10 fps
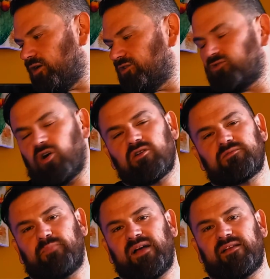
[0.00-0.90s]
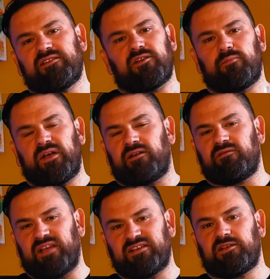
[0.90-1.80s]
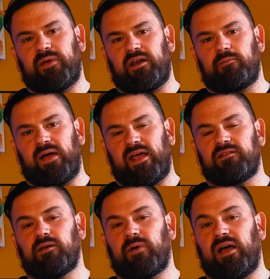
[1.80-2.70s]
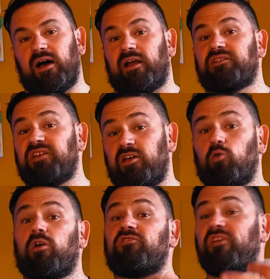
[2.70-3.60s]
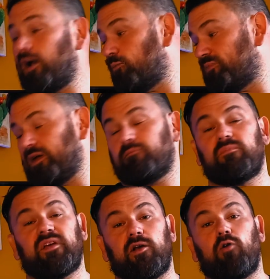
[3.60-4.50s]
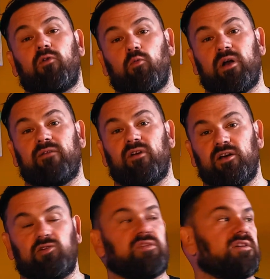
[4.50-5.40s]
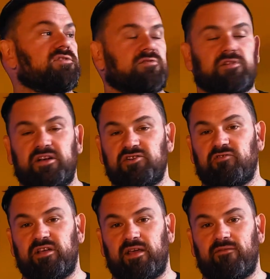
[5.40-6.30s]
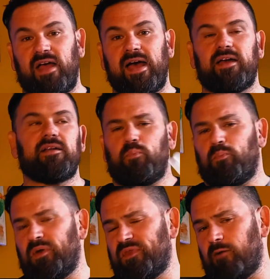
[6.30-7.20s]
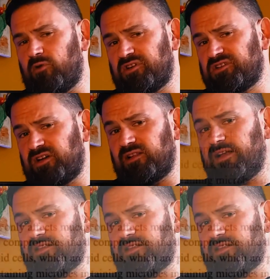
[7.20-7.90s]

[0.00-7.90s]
Our dogs' bellies, they're being decimated by antibiotics in order to help them get over whatever illness or injury they've had. But then we're just gonna let